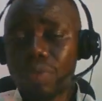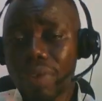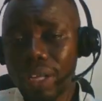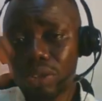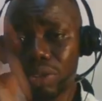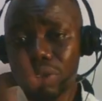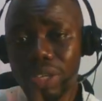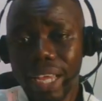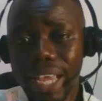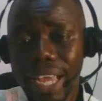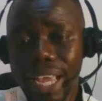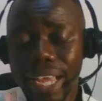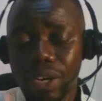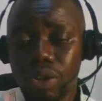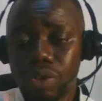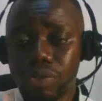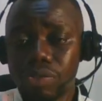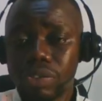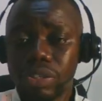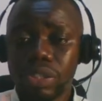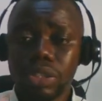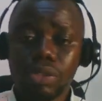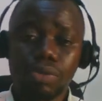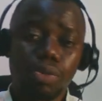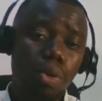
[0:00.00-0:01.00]
to the head
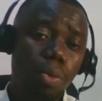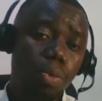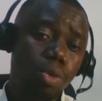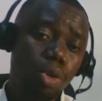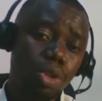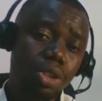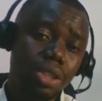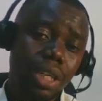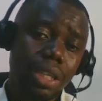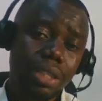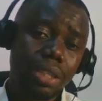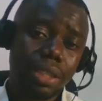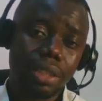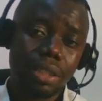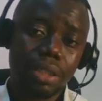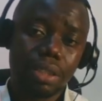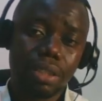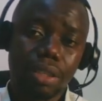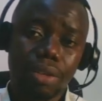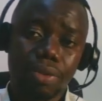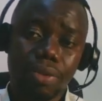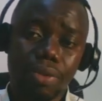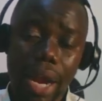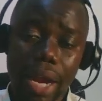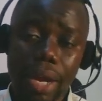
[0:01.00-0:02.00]
office for processing,
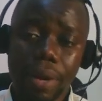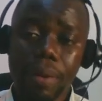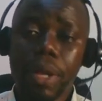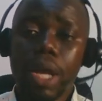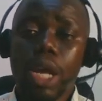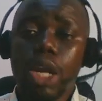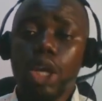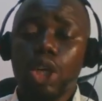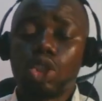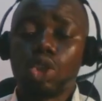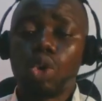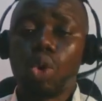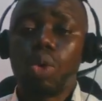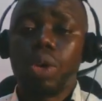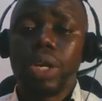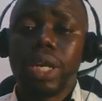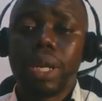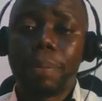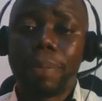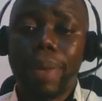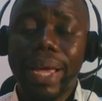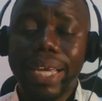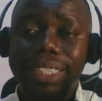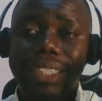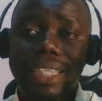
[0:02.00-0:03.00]
right? So the
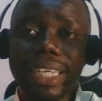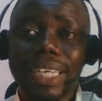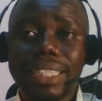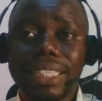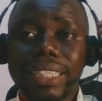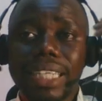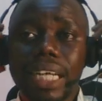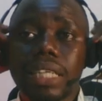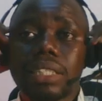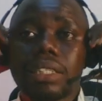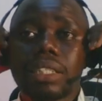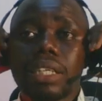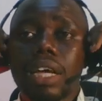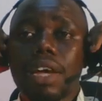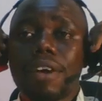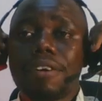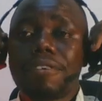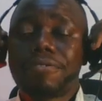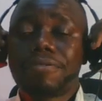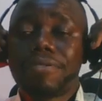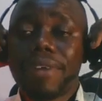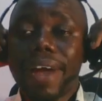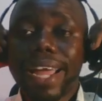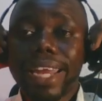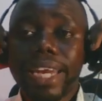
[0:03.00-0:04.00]
best thing is that
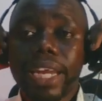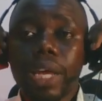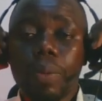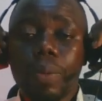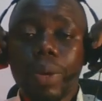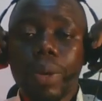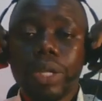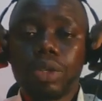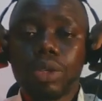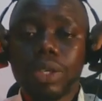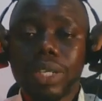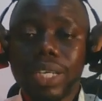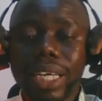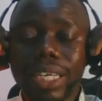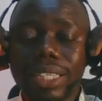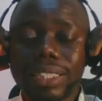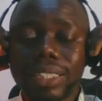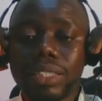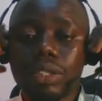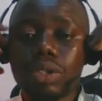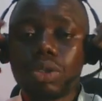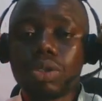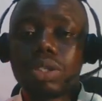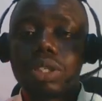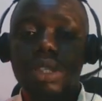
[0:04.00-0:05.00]
find a way to get
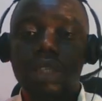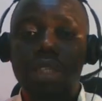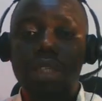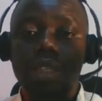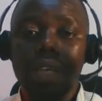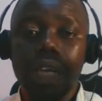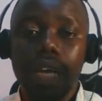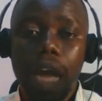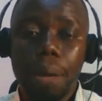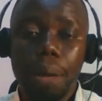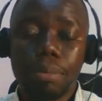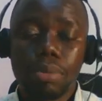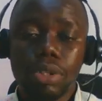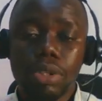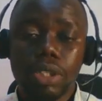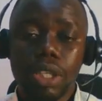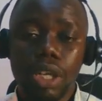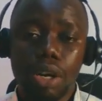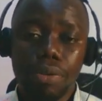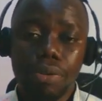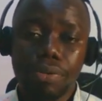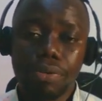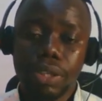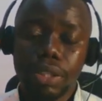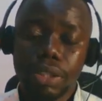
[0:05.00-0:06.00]
it to the Abuja
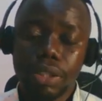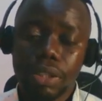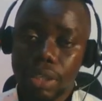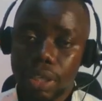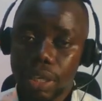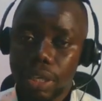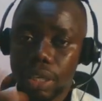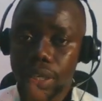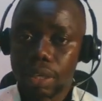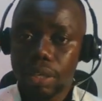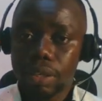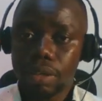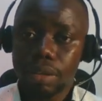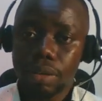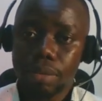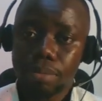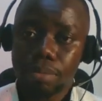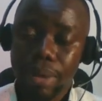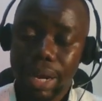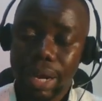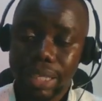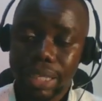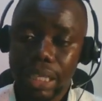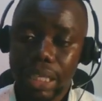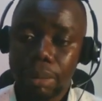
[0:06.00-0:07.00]
office in
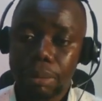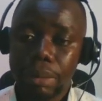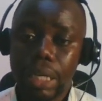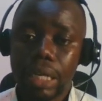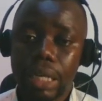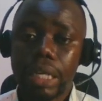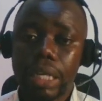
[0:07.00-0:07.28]
Maitama,